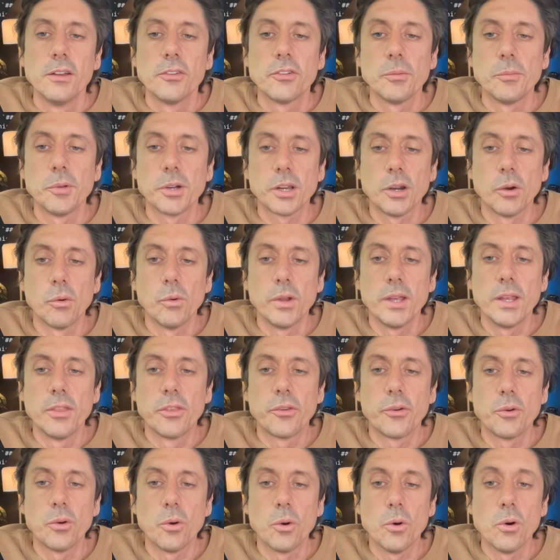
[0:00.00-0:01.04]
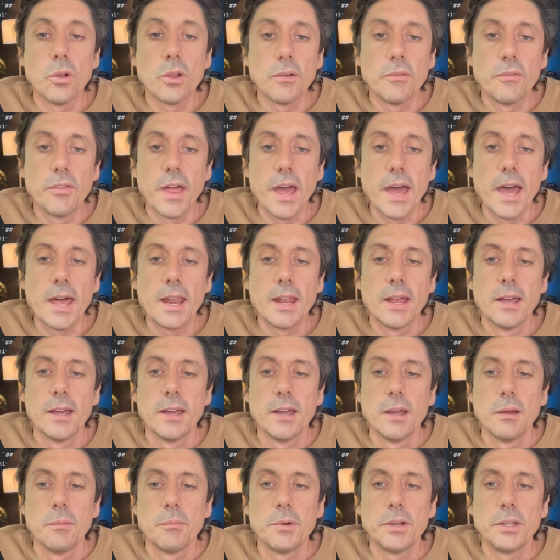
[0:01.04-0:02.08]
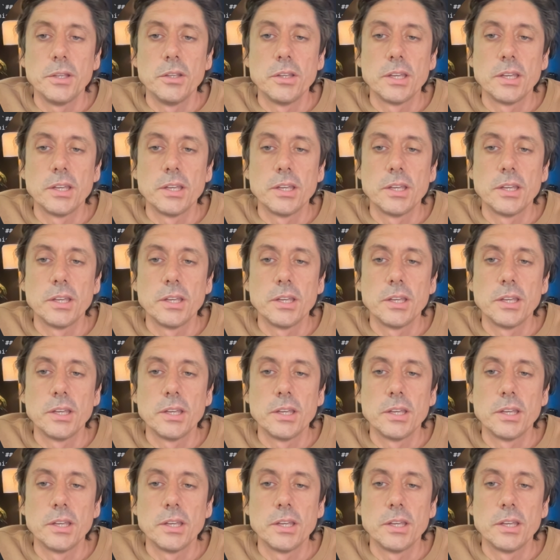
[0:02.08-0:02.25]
So I'm not going to read through all of that, but